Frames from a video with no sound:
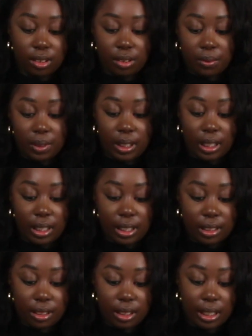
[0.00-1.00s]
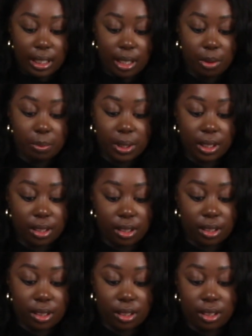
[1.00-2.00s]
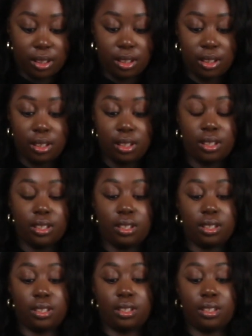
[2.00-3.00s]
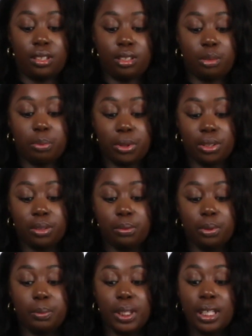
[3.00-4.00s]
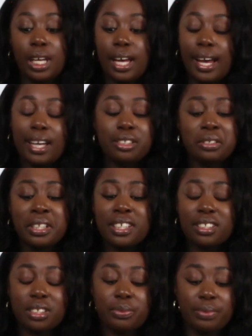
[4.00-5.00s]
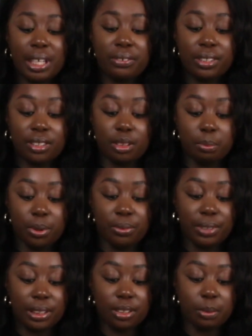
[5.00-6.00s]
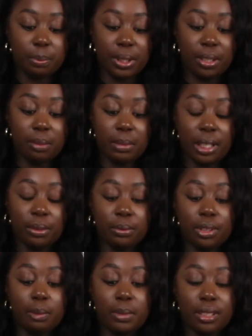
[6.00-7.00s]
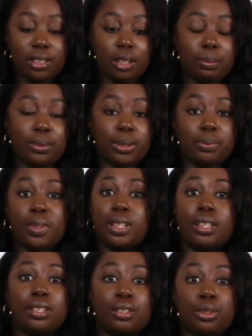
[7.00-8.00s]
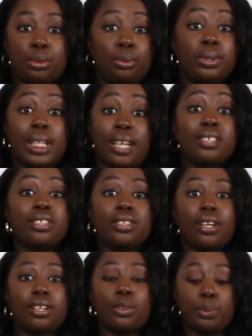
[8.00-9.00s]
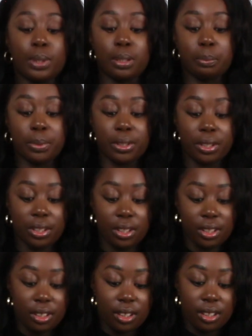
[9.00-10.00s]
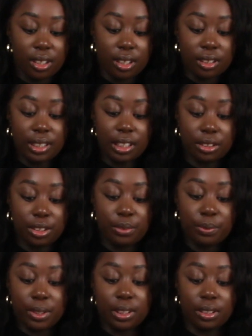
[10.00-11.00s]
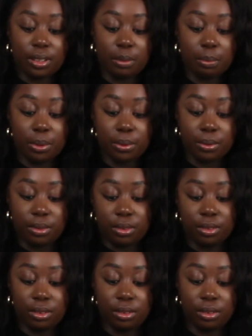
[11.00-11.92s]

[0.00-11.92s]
Okay, let's see how big this burger will be. Actually, it's a very simple recipe. My only mess up was really the tool that I started with, but it's actually really simple.